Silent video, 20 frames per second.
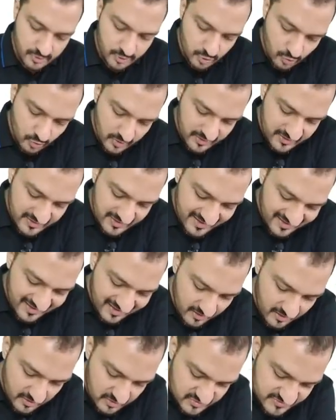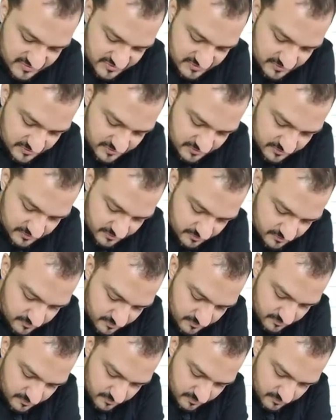took 10 hours
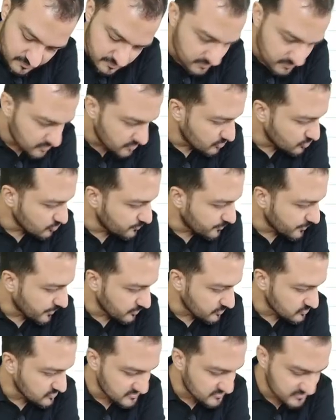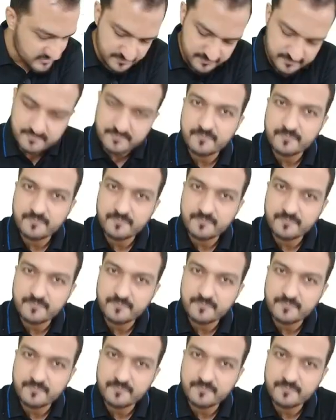to produce.